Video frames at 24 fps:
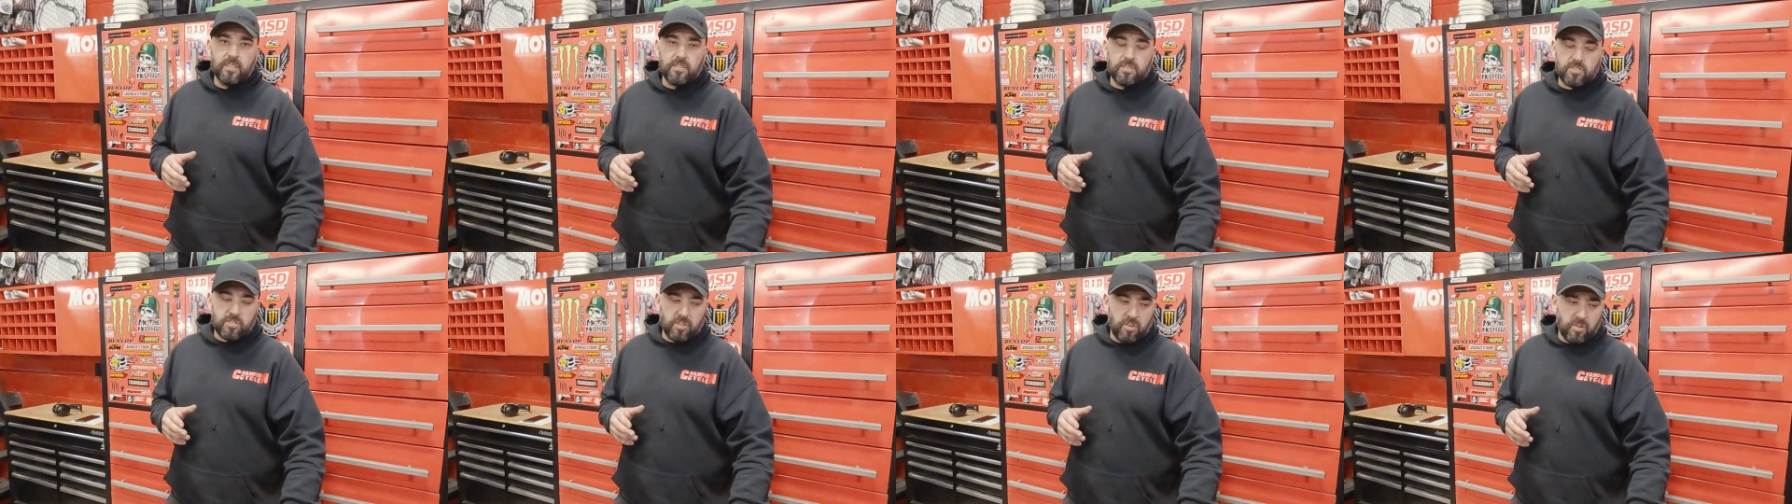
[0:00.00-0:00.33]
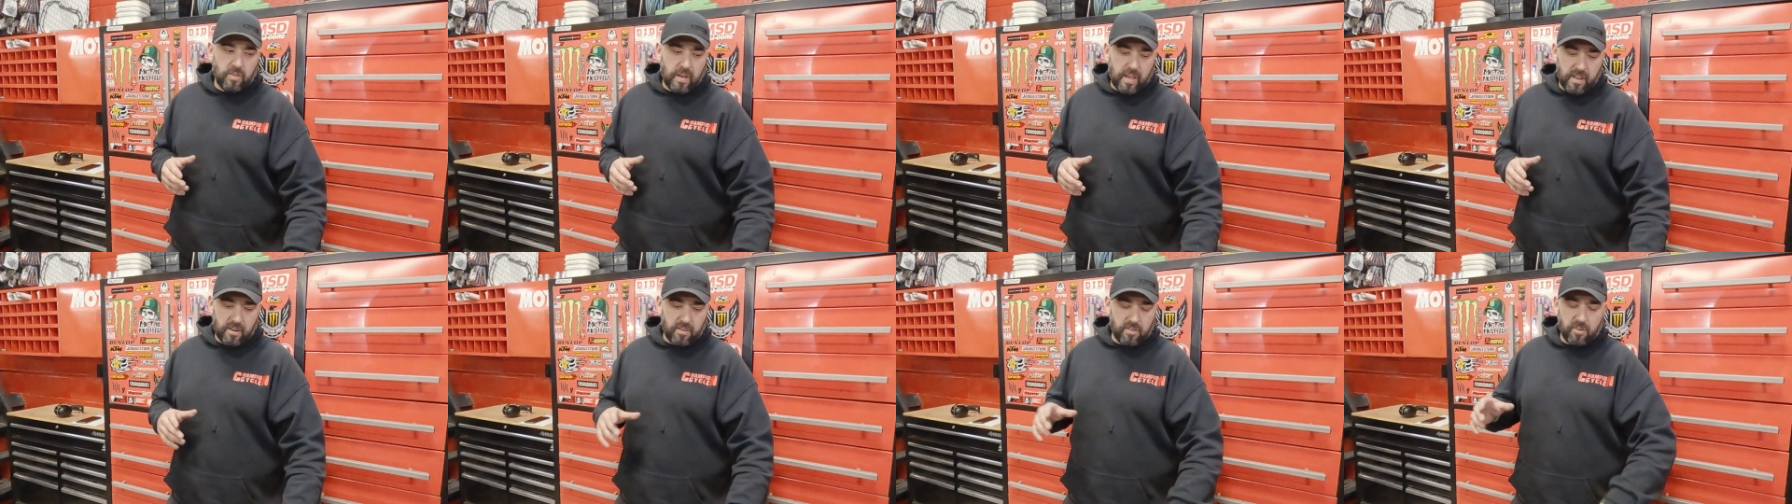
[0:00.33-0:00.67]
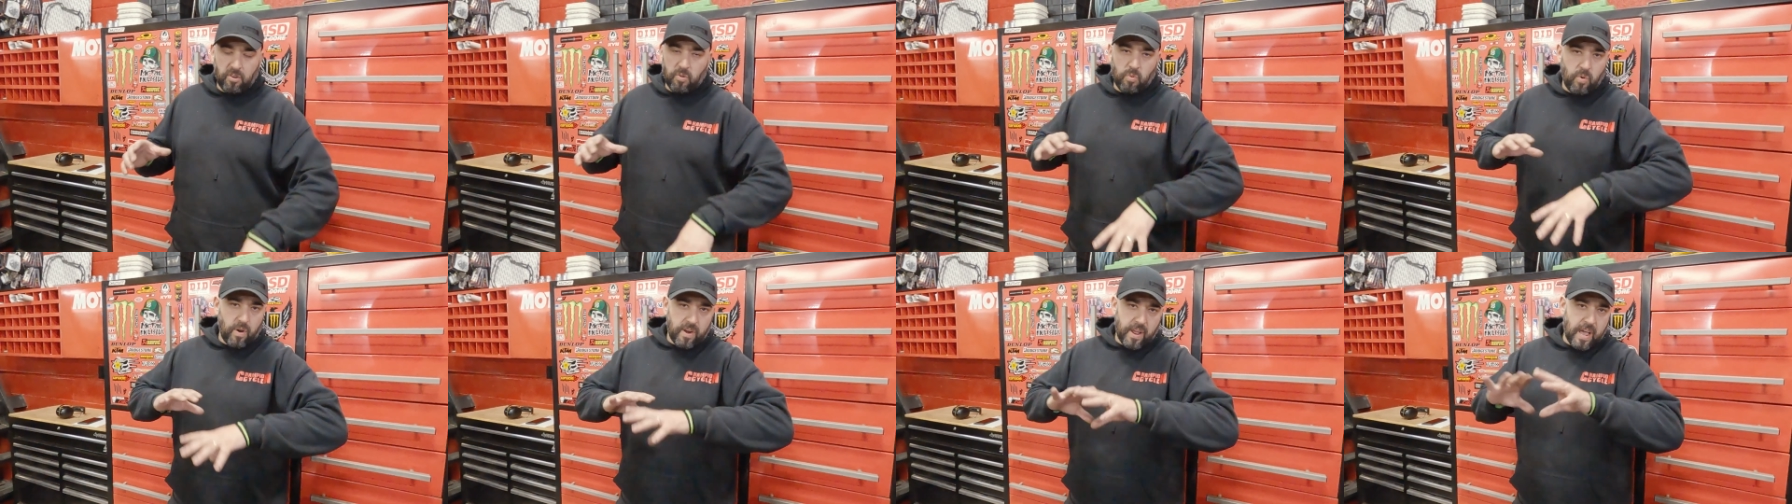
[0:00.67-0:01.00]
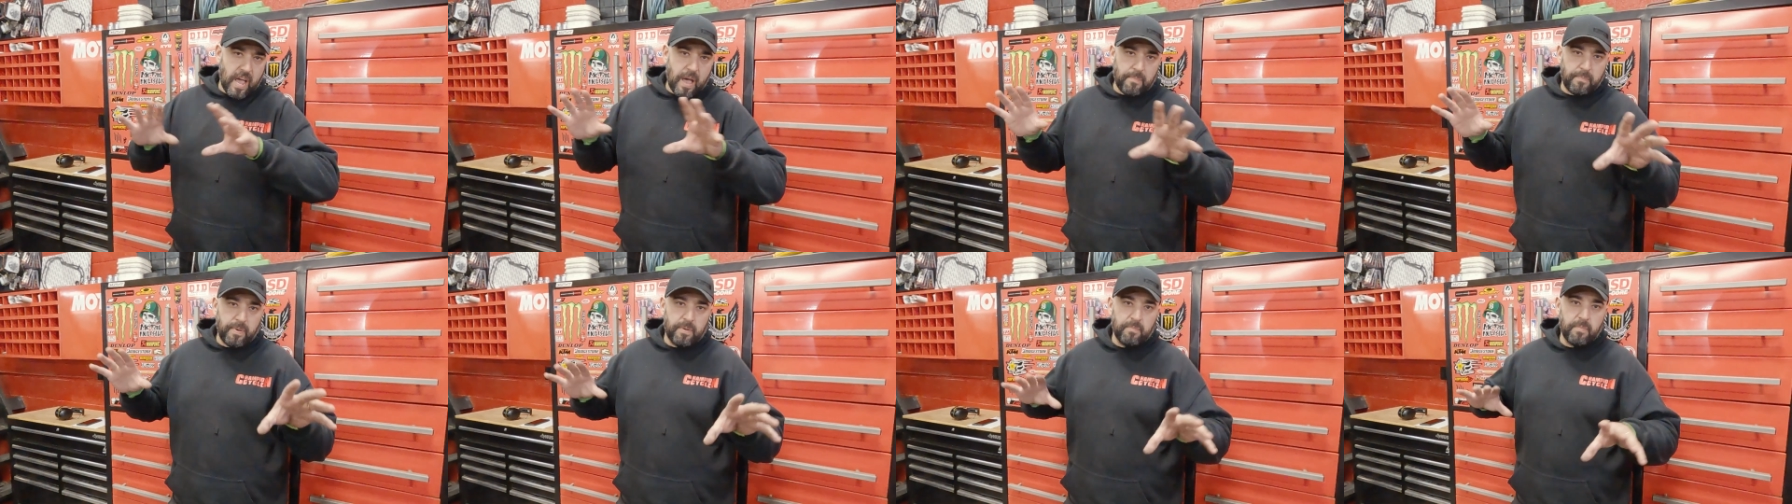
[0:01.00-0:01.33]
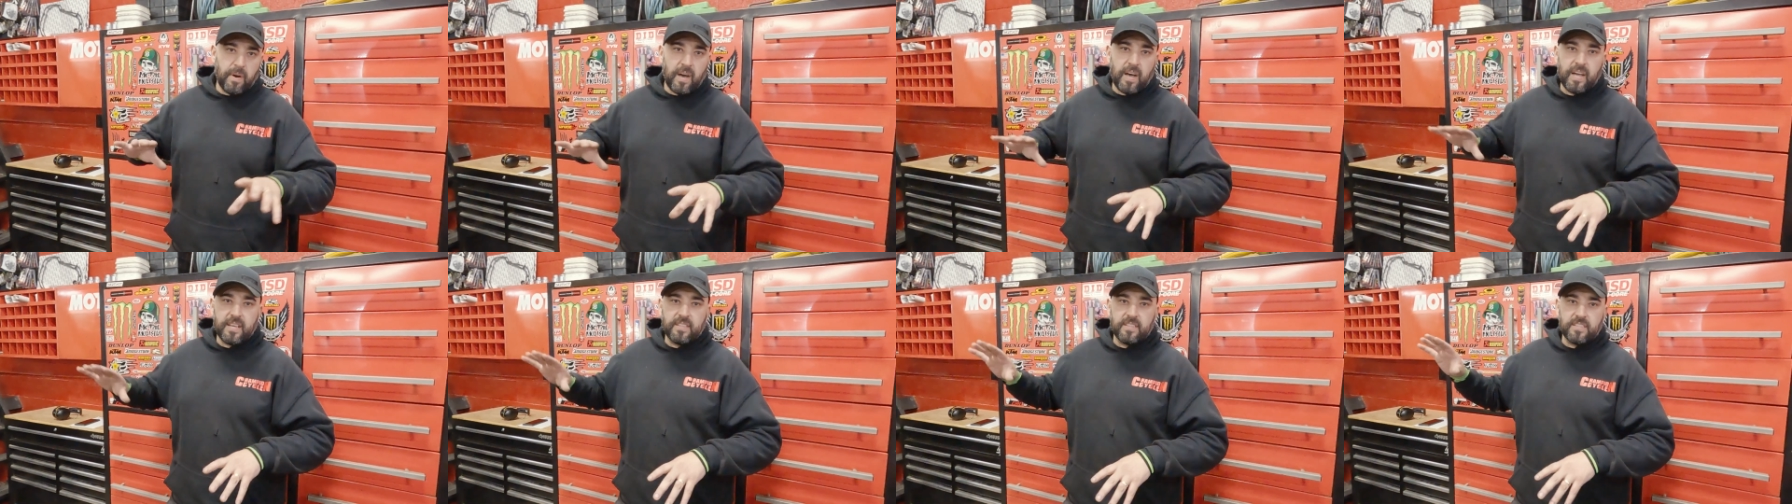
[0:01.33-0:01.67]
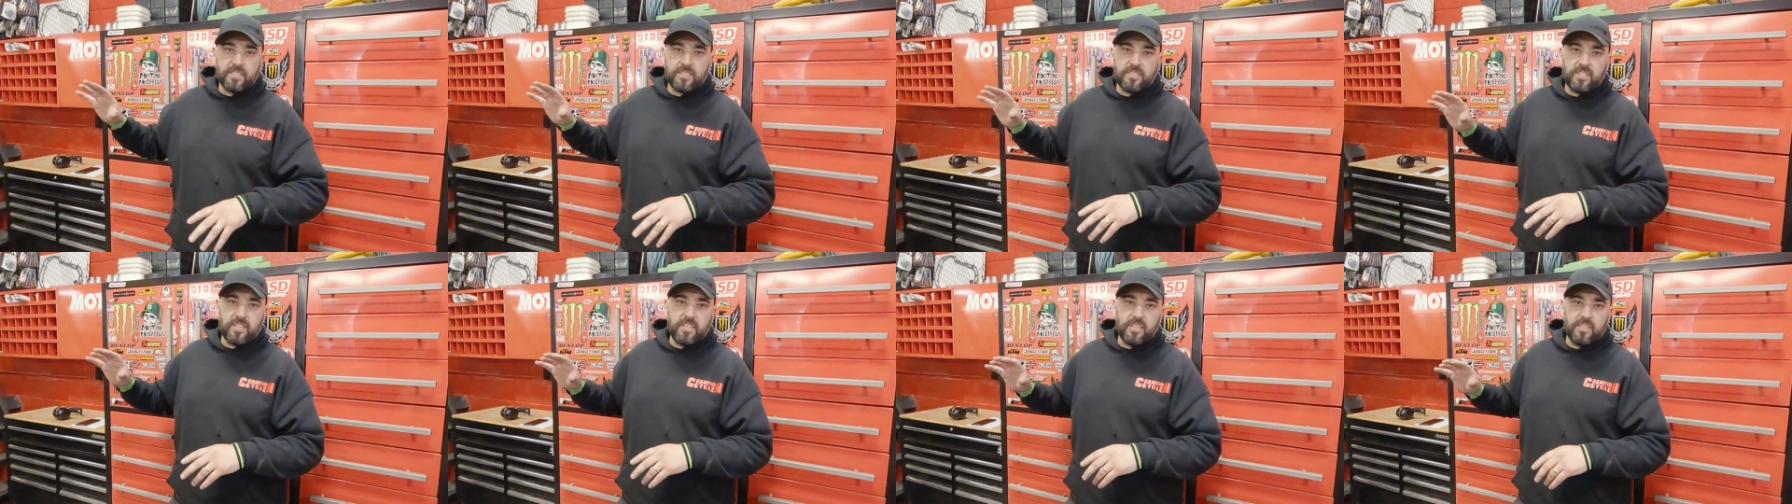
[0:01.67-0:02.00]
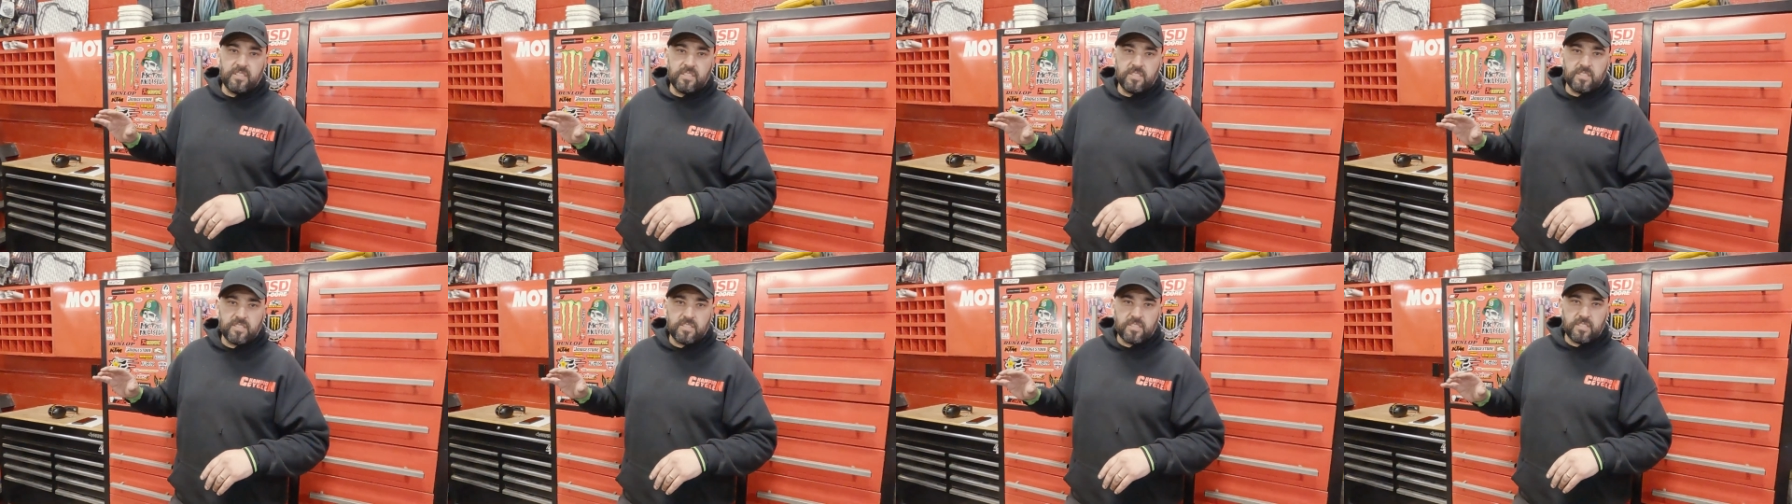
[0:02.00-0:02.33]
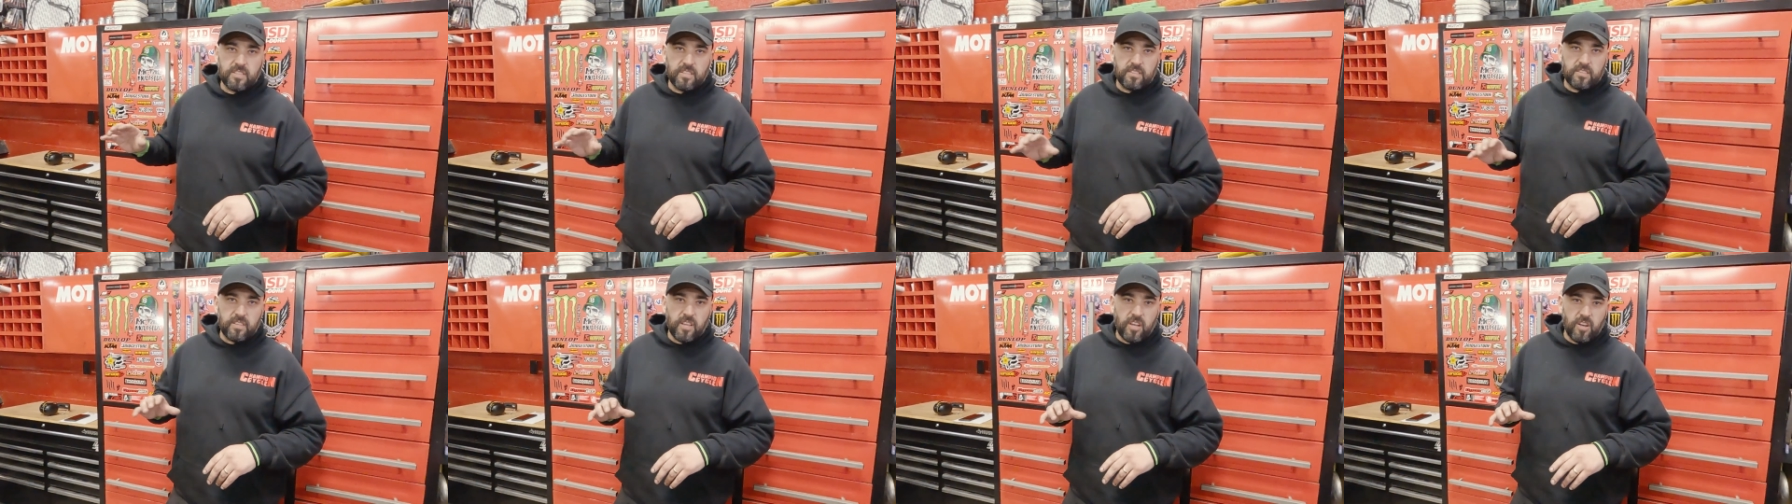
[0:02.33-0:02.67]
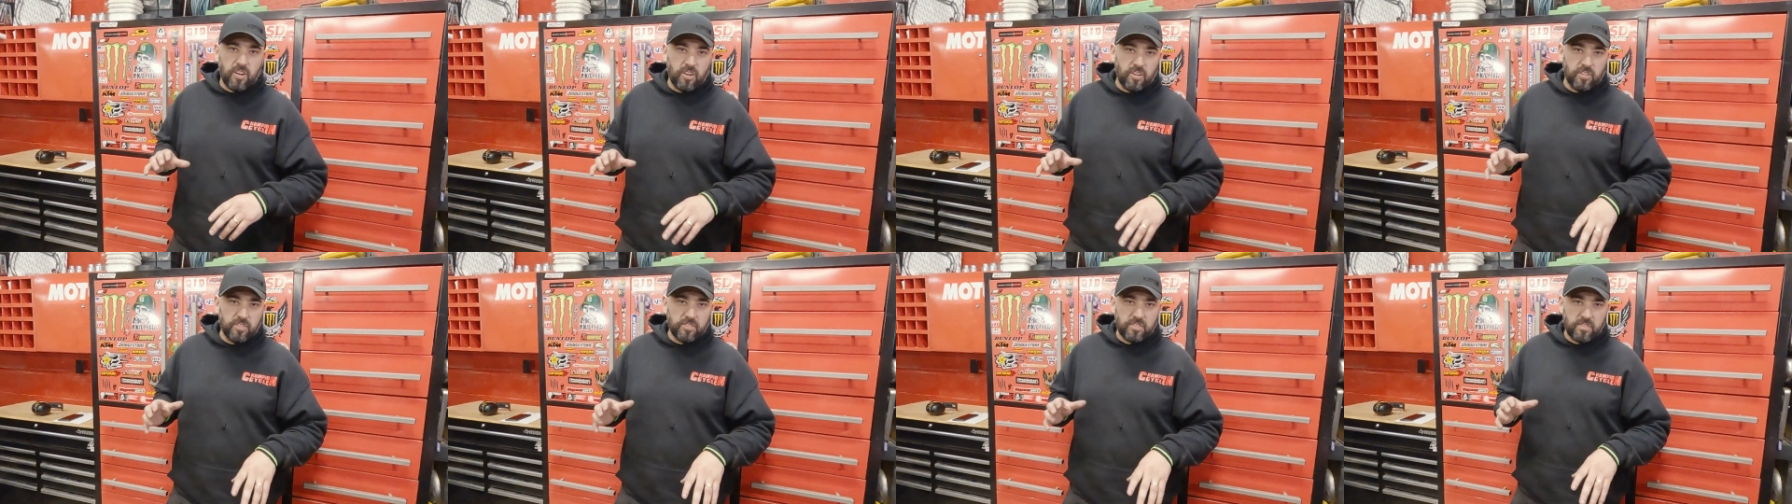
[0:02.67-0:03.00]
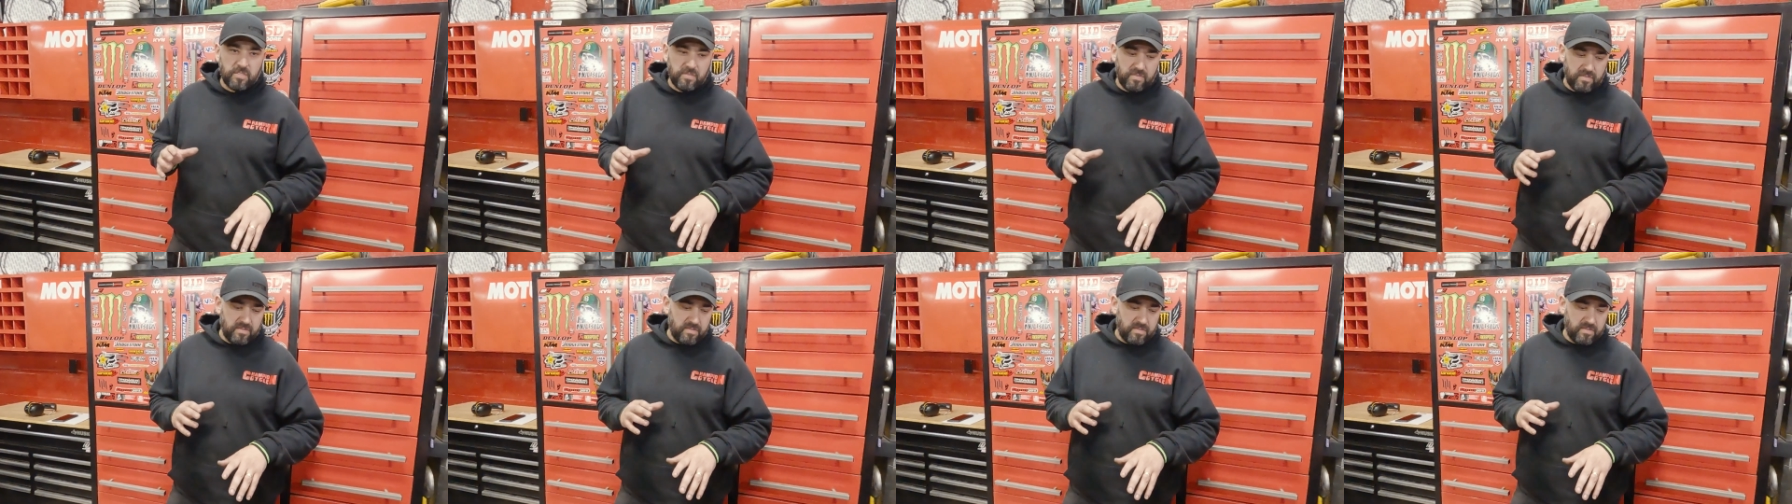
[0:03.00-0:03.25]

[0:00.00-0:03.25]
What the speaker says: So I don't know what happened behind the scenes that they all